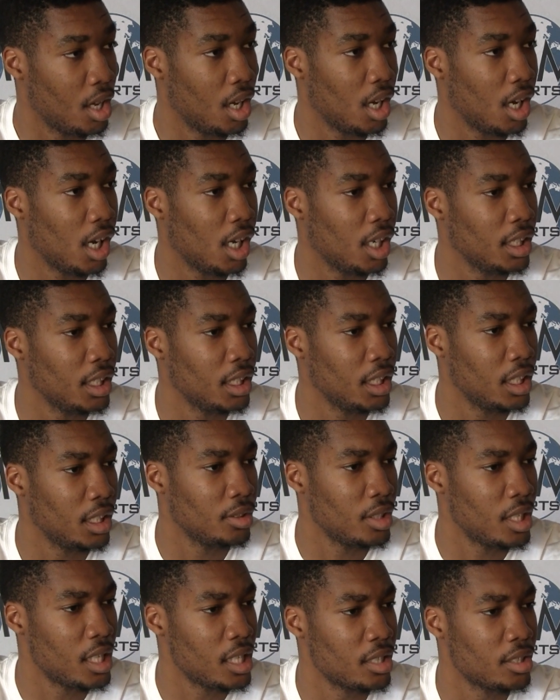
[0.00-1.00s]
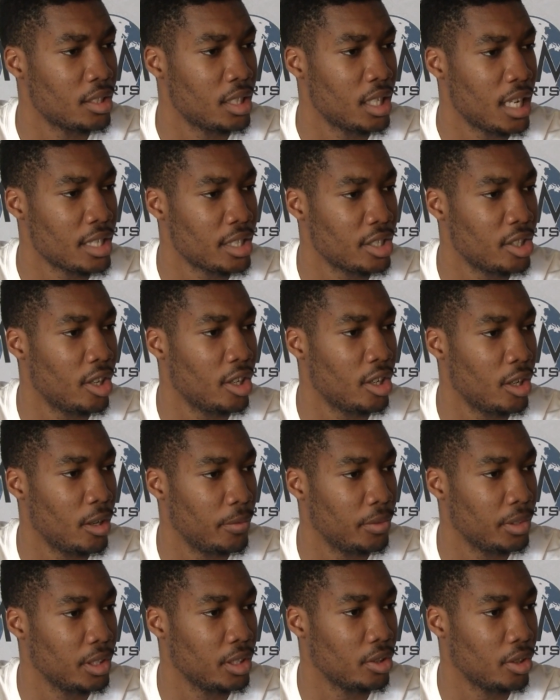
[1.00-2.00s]
I started
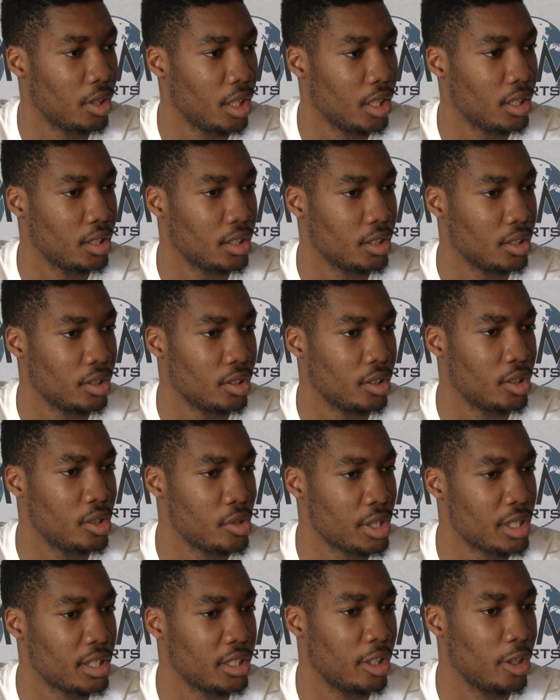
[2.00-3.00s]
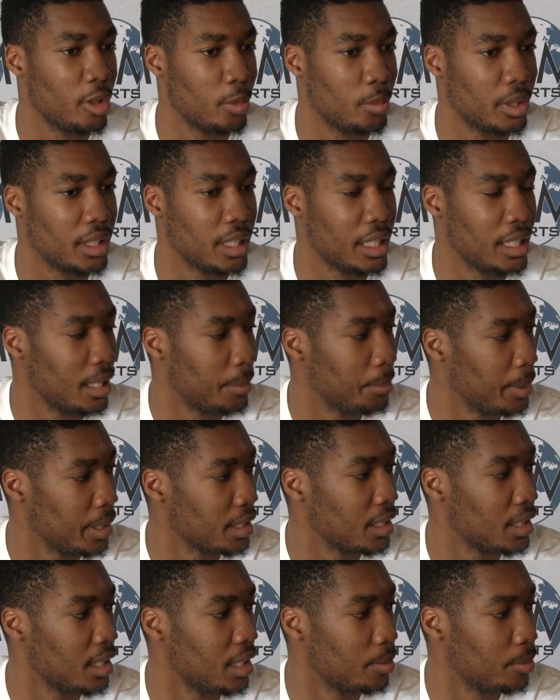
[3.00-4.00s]
off a little slow, but then I
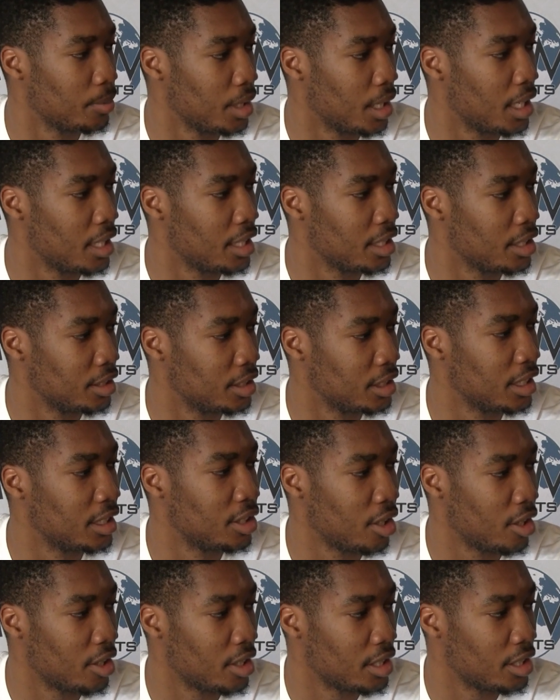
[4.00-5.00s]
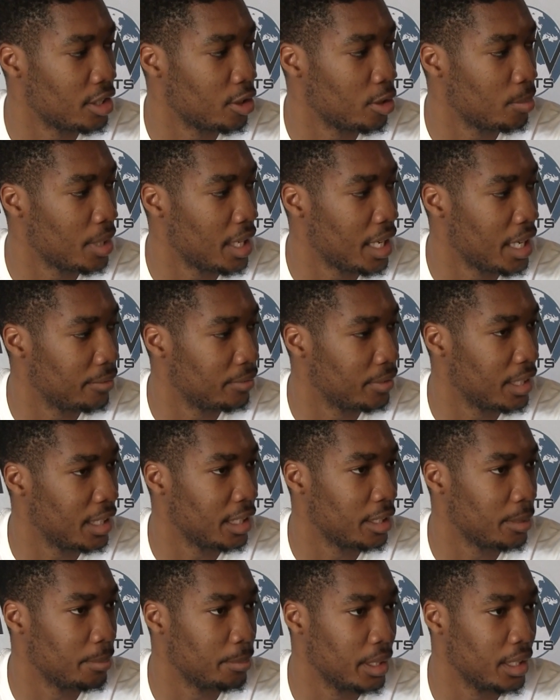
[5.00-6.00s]
picked it up. Just started to show my
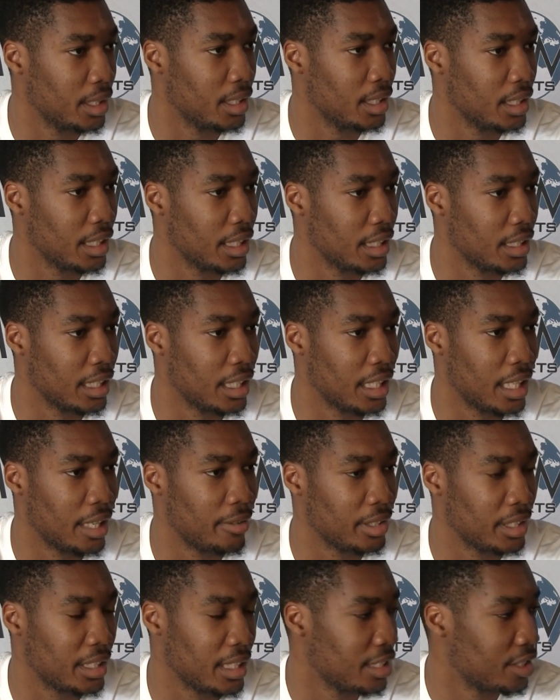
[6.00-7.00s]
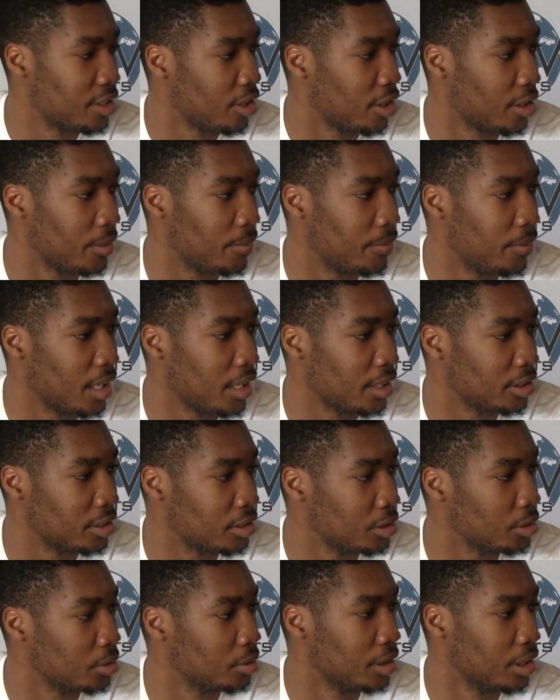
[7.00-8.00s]
athletic ability, and then everything started to follow
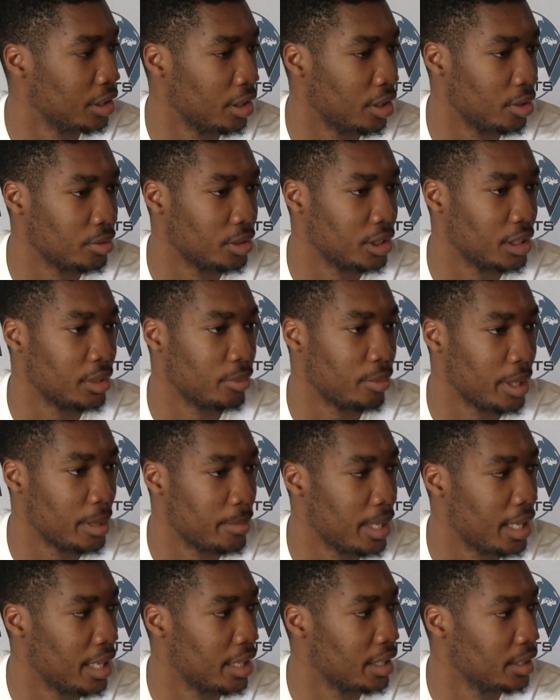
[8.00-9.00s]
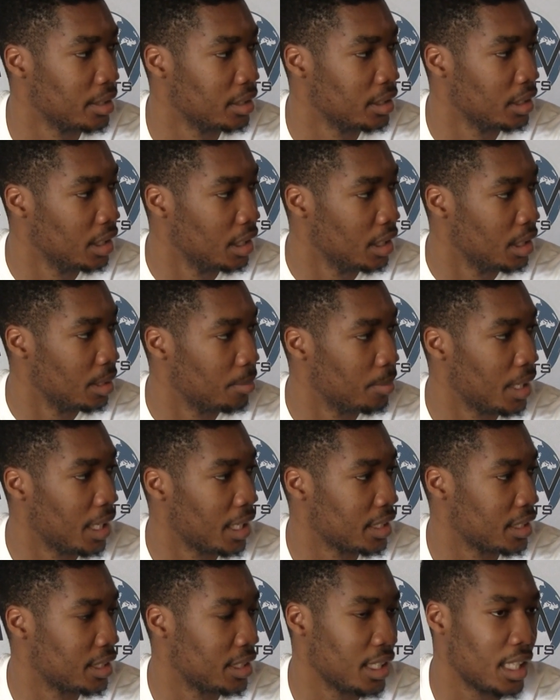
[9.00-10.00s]
suit. You know, just rebounding,
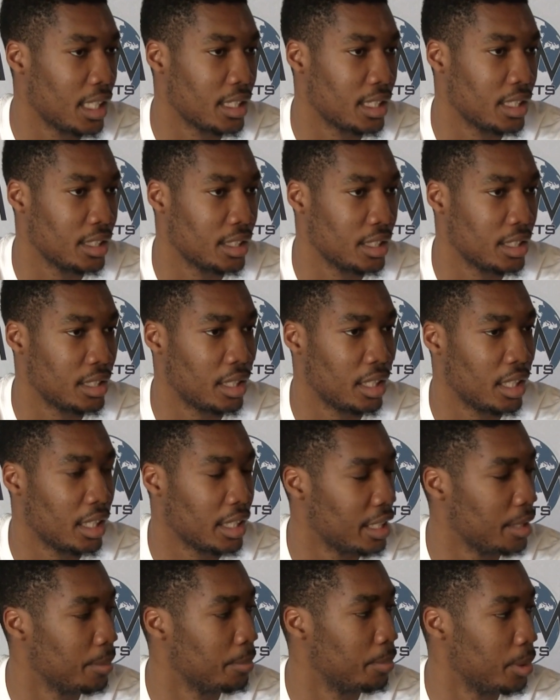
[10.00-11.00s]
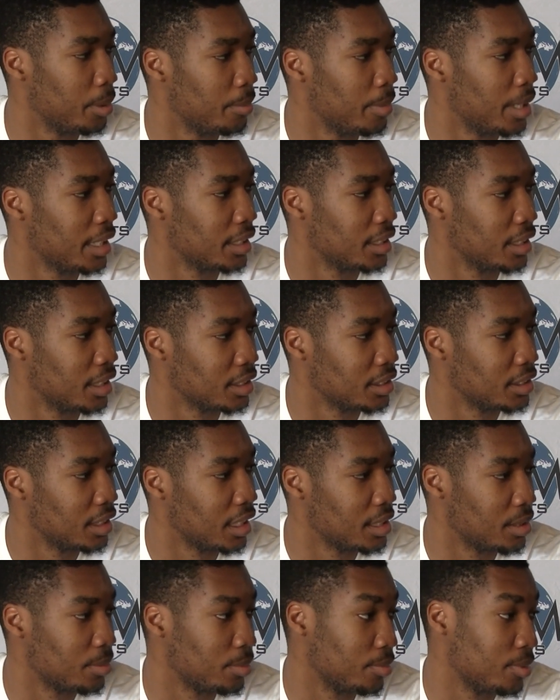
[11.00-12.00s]
blocking shots, and just getting putback dunks.
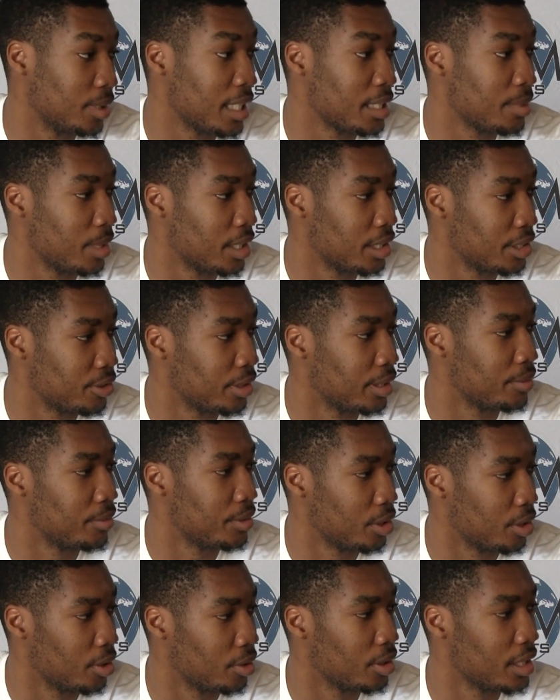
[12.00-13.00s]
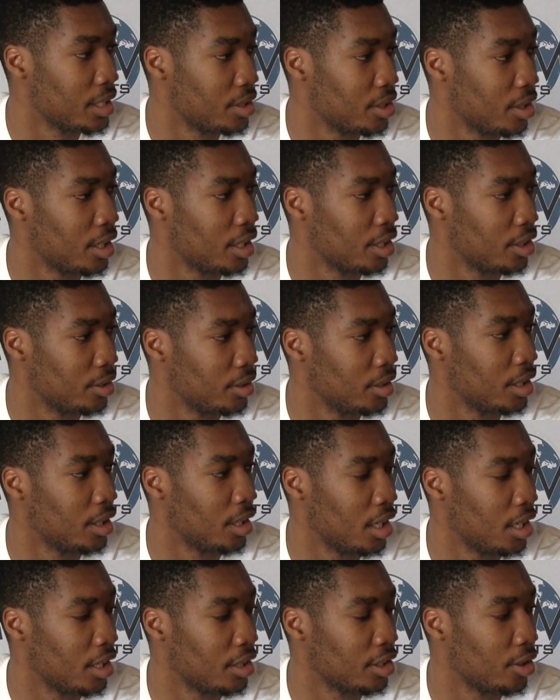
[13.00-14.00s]
That's my strength. So it started
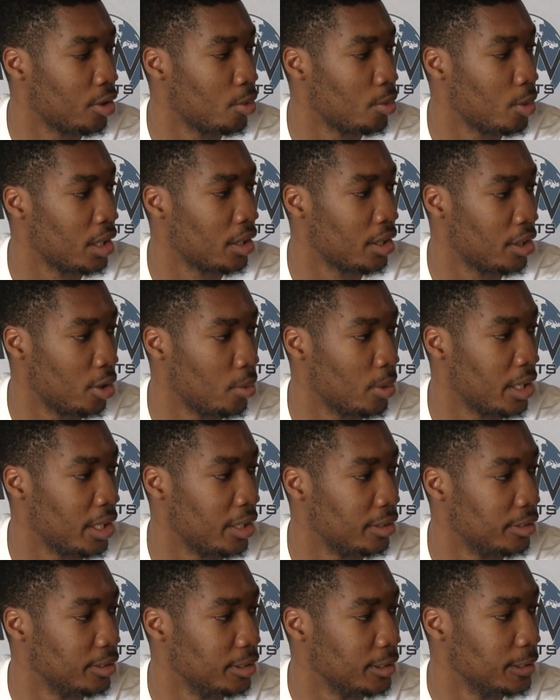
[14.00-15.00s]
to go well.